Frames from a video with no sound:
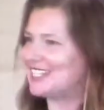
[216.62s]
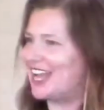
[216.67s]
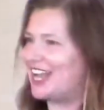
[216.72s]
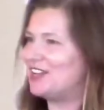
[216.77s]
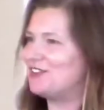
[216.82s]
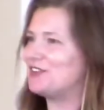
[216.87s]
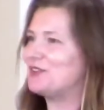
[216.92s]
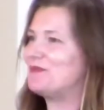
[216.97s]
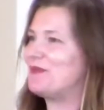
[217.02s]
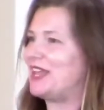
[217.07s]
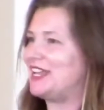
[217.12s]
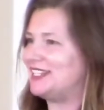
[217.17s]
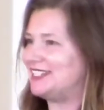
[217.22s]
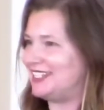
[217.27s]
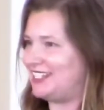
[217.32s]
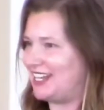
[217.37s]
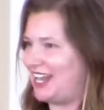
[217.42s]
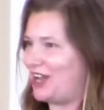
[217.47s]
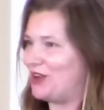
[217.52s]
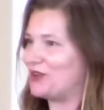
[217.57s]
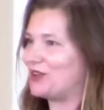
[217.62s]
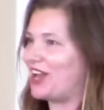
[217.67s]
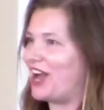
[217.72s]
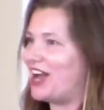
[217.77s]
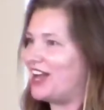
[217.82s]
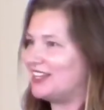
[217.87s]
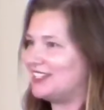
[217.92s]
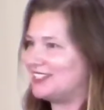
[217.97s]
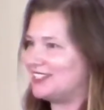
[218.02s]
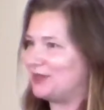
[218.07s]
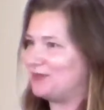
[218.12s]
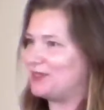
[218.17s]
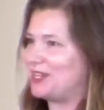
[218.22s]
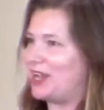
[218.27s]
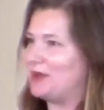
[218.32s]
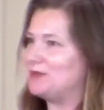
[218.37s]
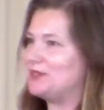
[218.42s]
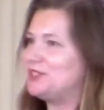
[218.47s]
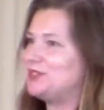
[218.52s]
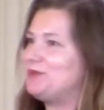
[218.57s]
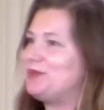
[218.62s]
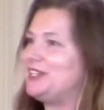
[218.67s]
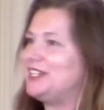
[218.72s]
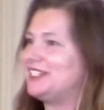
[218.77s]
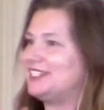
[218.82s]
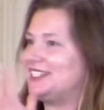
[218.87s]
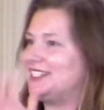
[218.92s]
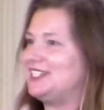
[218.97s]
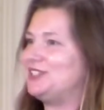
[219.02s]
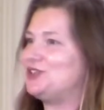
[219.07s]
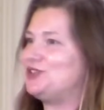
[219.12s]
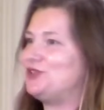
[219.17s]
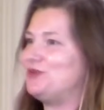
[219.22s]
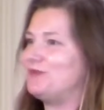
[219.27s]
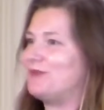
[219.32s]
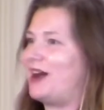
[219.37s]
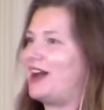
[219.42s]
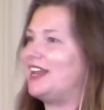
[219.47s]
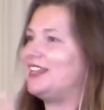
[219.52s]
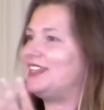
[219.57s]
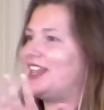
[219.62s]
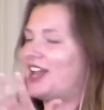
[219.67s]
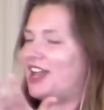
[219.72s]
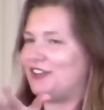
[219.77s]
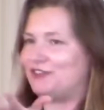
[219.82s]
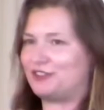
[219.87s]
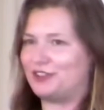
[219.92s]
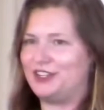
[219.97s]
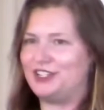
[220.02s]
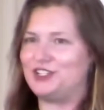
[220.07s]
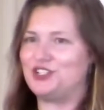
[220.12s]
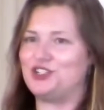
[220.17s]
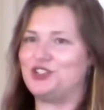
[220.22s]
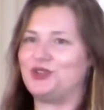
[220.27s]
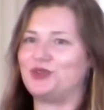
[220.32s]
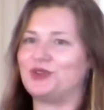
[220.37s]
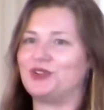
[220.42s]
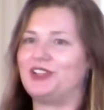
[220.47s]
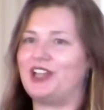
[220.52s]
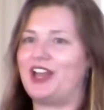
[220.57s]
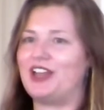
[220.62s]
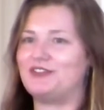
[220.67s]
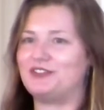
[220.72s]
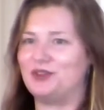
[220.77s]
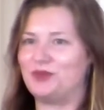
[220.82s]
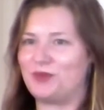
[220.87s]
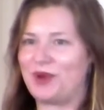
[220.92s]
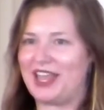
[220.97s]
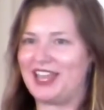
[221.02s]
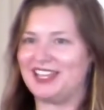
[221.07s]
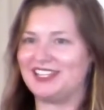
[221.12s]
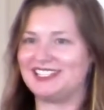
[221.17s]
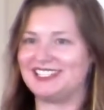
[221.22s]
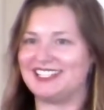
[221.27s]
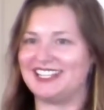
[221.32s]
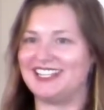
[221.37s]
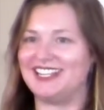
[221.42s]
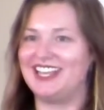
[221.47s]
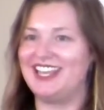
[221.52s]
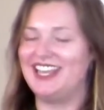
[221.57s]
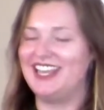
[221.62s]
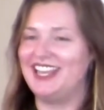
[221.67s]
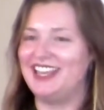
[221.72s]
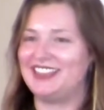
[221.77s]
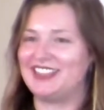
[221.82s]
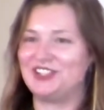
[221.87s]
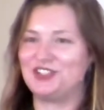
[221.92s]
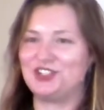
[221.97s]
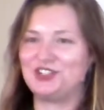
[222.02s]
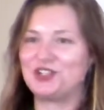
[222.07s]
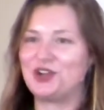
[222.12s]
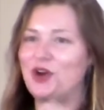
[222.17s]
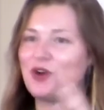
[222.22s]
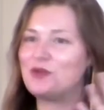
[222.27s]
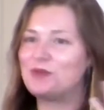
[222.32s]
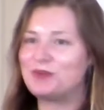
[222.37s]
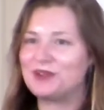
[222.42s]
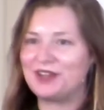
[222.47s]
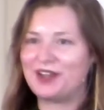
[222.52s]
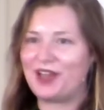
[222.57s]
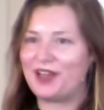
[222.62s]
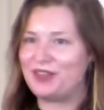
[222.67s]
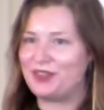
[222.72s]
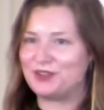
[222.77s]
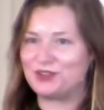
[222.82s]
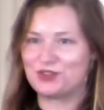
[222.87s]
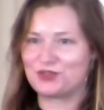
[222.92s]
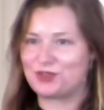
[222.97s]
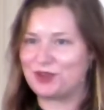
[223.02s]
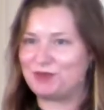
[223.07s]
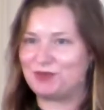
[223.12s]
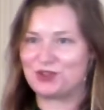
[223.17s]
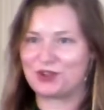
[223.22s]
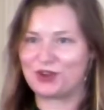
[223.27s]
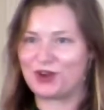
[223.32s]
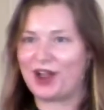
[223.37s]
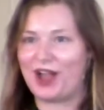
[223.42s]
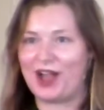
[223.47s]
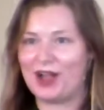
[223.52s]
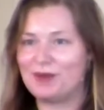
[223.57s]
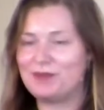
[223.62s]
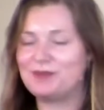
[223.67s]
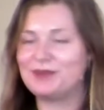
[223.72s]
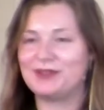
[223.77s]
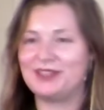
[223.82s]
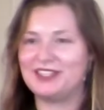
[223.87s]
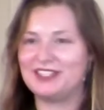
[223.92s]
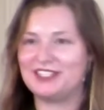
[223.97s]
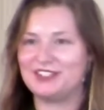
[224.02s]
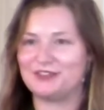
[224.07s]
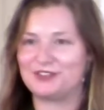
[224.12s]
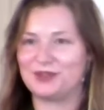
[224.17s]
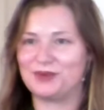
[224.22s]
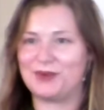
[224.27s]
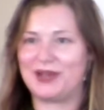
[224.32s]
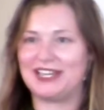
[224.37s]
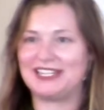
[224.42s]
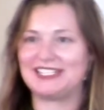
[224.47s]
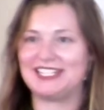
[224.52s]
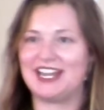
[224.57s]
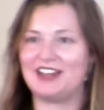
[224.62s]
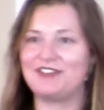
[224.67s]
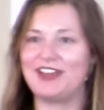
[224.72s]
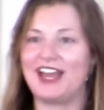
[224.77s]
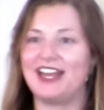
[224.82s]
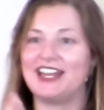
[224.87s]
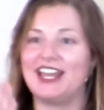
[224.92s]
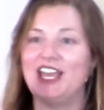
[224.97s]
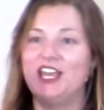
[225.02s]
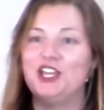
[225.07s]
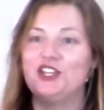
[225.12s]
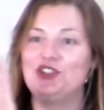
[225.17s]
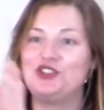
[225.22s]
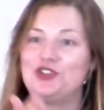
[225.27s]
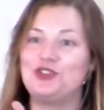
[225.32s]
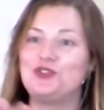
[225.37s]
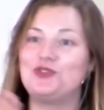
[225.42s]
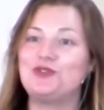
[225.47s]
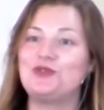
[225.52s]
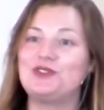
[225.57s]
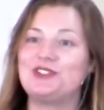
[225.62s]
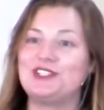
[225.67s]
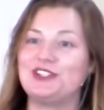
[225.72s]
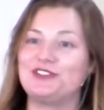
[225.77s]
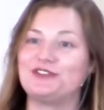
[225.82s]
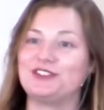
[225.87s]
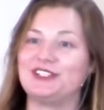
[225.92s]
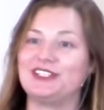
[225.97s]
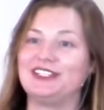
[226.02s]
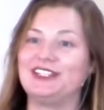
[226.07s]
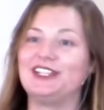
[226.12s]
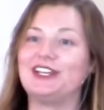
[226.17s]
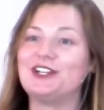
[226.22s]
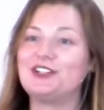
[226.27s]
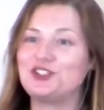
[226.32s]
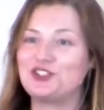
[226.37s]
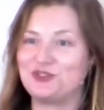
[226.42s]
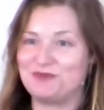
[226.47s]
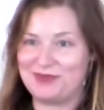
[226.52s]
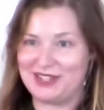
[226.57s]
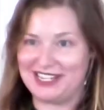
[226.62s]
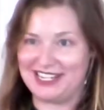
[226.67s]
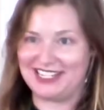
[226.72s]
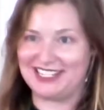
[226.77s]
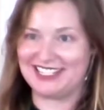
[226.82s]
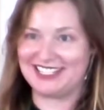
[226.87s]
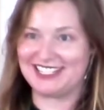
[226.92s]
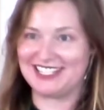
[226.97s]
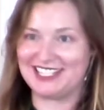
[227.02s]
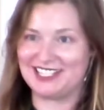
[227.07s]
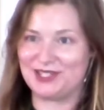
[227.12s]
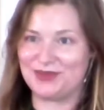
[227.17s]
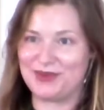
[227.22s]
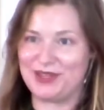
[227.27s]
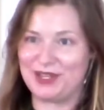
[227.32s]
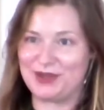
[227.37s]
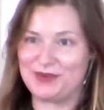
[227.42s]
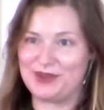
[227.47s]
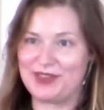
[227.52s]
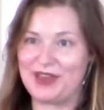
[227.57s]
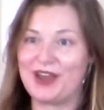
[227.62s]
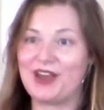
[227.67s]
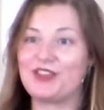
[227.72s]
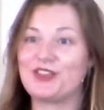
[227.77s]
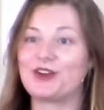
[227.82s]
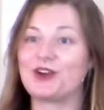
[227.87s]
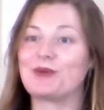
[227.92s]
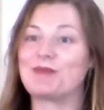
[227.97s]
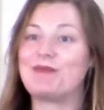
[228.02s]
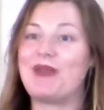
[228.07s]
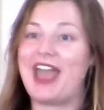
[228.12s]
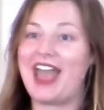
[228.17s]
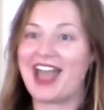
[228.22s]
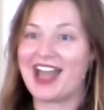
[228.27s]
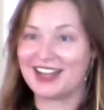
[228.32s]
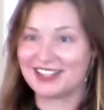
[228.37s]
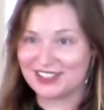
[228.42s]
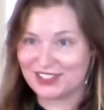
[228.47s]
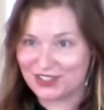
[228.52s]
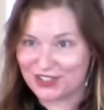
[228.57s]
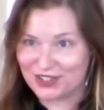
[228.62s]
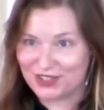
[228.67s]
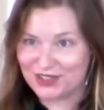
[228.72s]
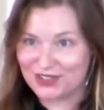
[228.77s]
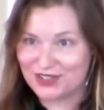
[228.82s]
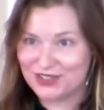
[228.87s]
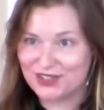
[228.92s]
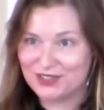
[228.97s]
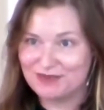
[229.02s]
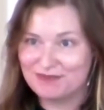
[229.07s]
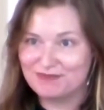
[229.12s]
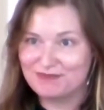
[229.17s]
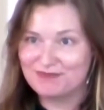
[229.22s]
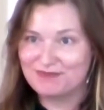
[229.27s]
kind of amazing how God sometimes speaks into my life or into your life in ways that, that just open the scripture up in different ways. And I've had two different lunch meetings this week with other pastors.